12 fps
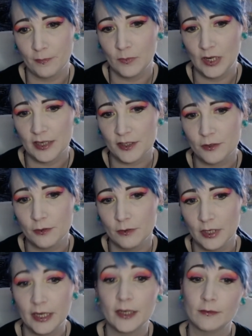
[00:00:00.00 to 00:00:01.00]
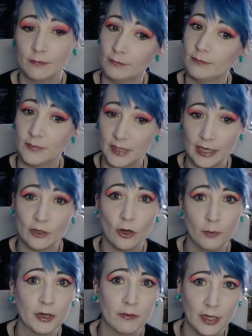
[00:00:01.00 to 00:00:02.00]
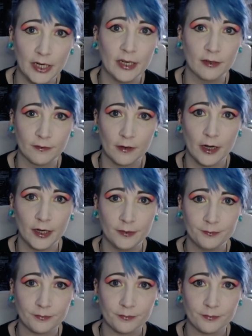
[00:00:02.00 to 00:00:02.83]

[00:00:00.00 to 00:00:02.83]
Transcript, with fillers: let's call it that comic relief, right?